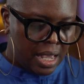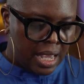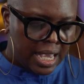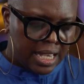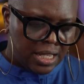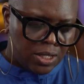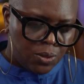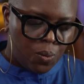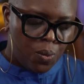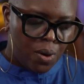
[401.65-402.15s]

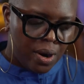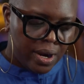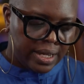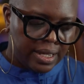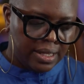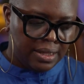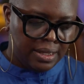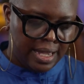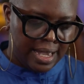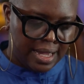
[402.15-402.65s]
His
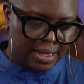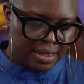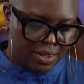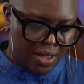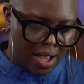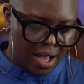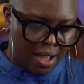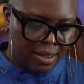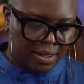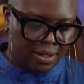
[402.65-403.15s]
work in the
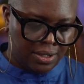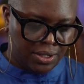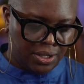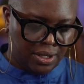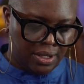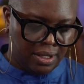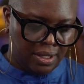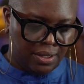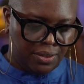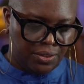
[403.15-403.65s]

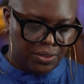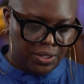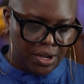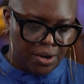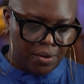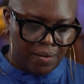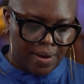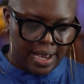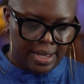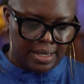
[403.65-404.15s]
anthology,
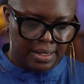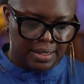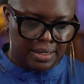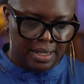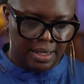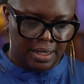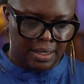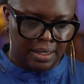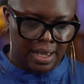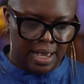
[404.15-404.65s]

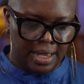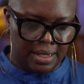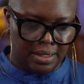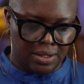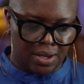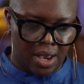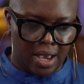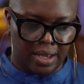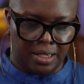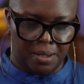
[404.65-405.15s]
theorizing
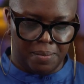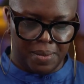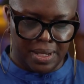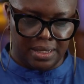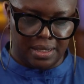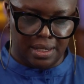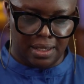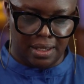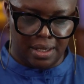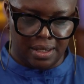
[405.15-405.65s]
and
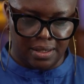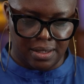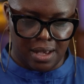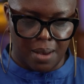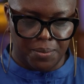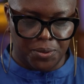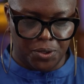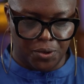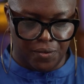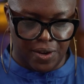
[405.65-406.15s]
documenting his
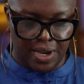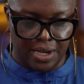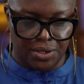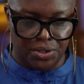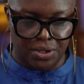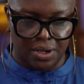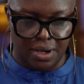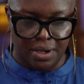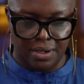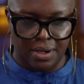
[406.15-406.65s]

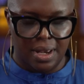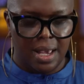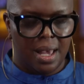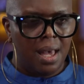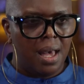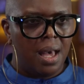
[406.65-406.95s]
observation,